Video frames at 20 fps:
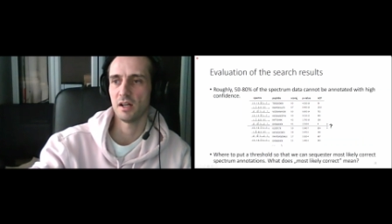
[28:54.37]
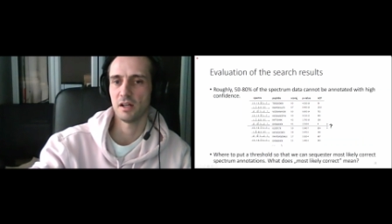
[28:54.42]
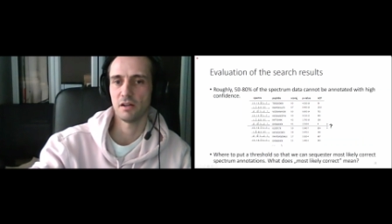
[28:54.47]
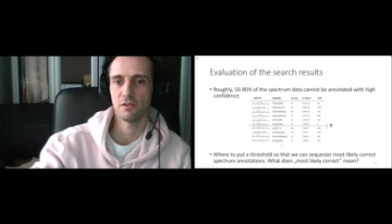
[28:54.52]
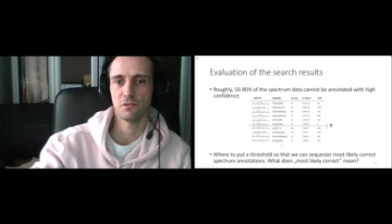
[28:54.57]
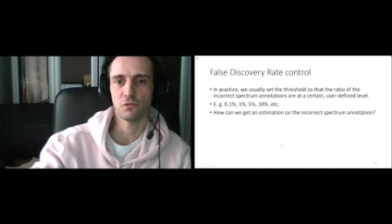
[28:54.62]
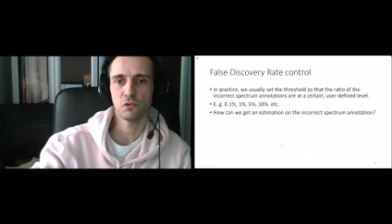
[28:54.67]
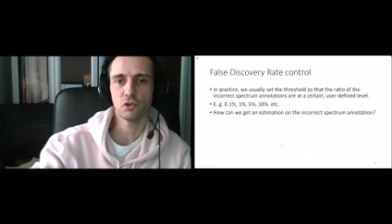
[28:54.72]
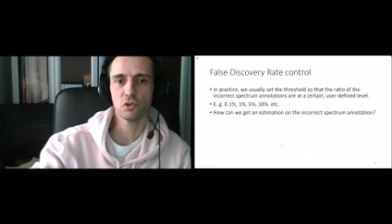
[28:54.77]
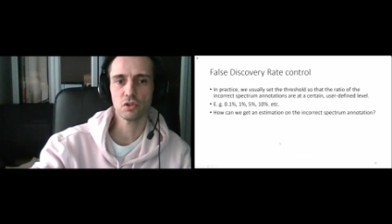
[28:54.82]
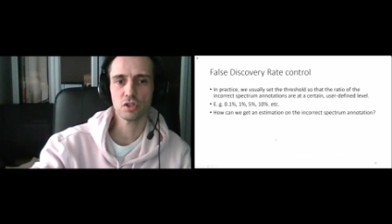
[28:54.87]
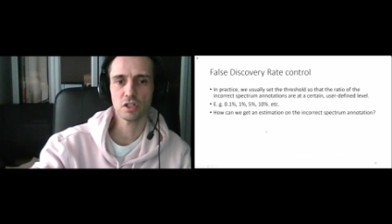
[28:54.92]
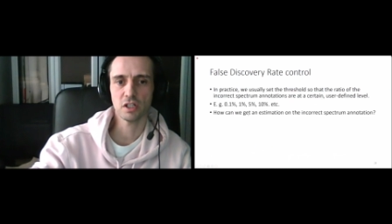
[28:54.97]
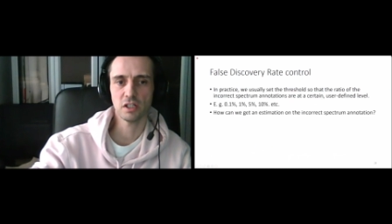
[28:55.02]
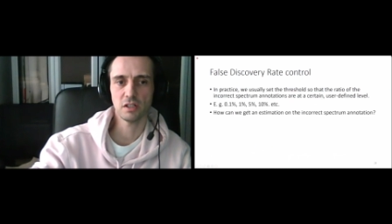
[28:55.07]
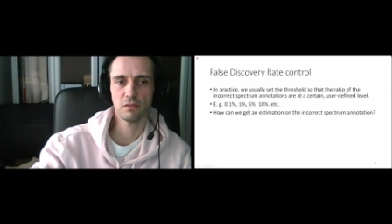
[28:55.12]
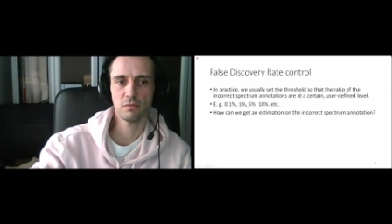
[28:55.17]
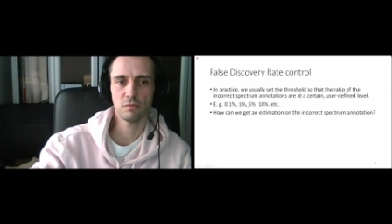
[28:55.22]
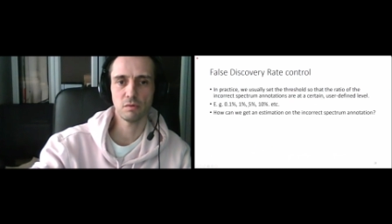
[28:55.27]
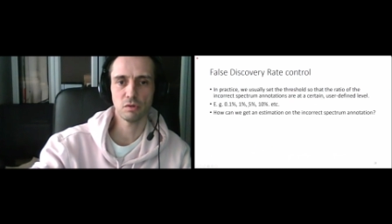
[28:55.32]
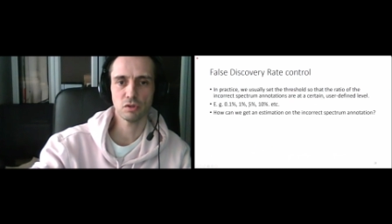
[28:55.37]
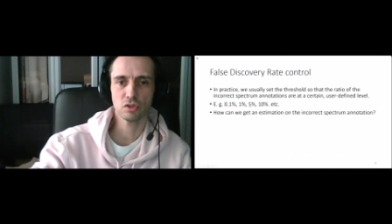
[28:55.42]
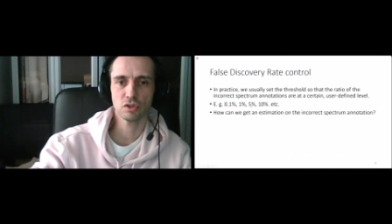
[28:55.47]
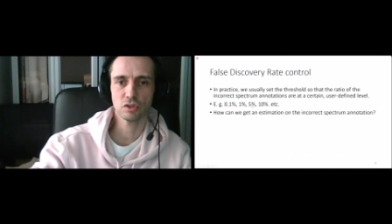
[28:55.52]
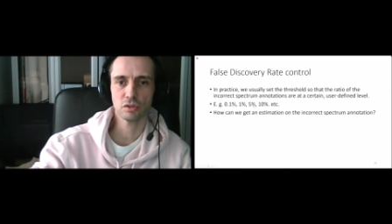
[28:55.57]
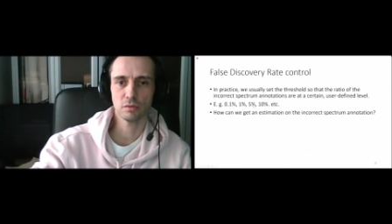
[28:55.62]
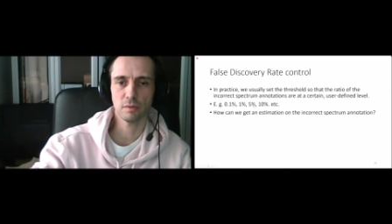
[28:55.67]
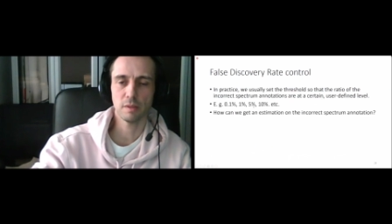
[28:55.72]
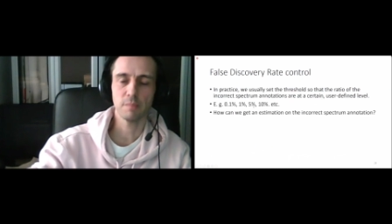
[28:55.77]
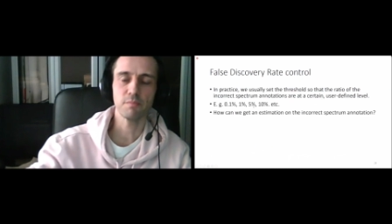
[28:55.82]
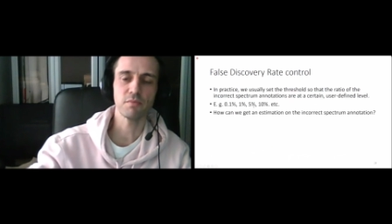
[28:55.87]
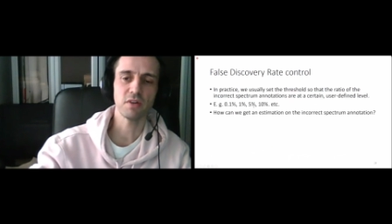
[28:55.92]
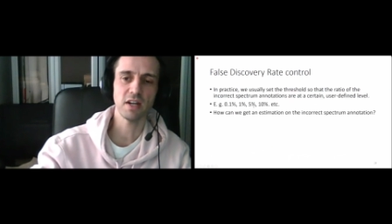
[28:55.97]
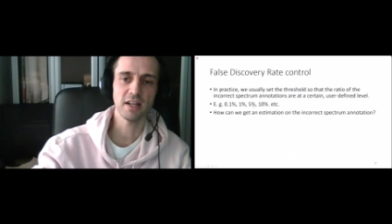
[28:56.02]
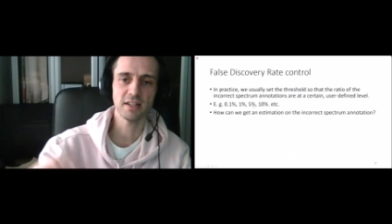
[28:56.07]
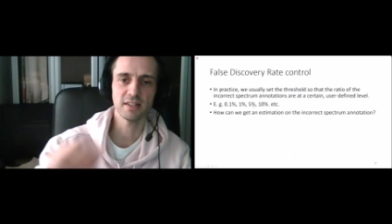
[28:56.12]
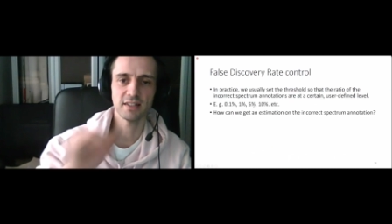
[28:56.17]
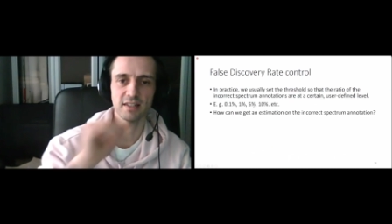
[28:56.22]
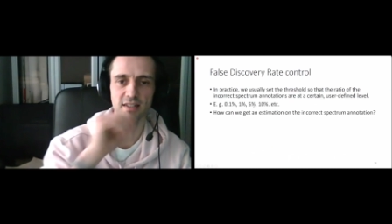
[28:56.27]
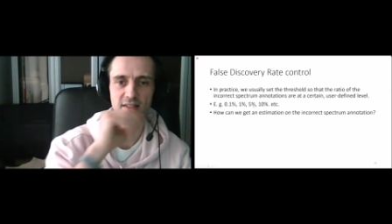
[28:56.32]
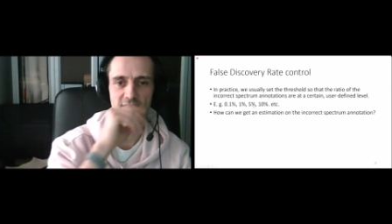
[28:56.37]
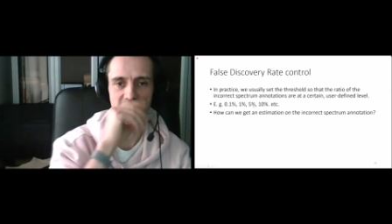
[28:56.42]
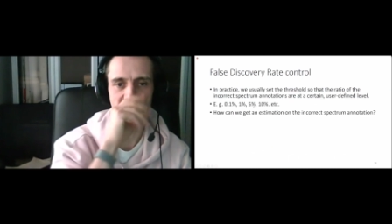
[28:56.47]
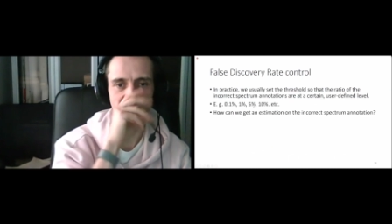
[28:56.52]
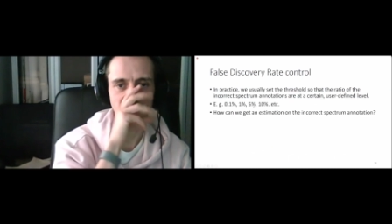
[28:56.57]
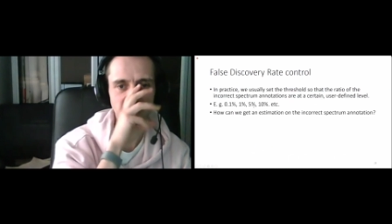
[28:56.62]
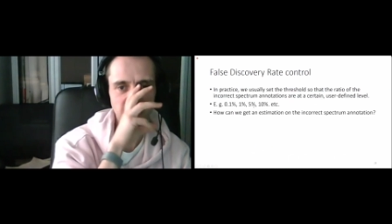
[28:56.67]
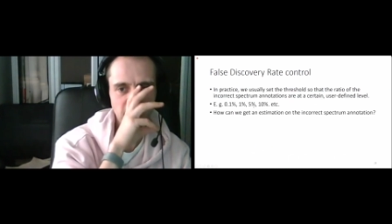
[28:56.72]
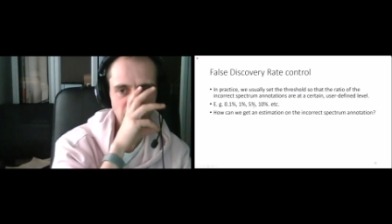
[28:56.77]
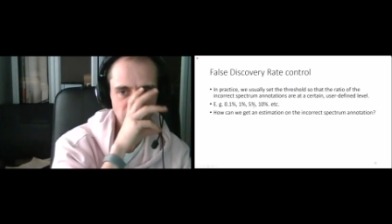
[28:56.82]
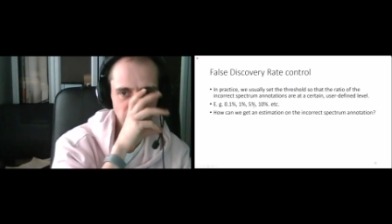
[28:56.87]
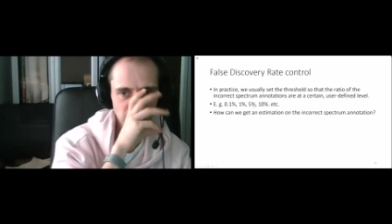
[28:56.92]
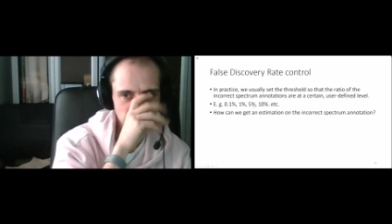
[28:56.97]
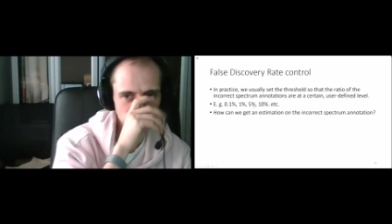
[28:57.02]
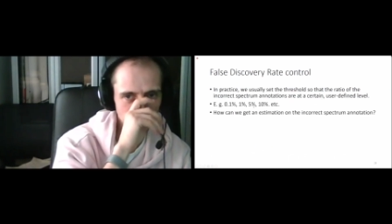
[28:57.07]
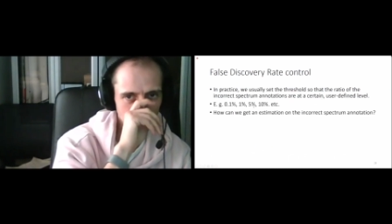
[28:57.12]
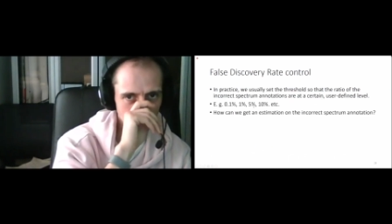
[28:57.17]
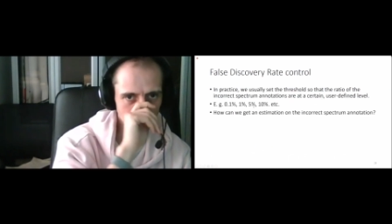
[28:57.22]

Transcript: Usually, in practice in this field,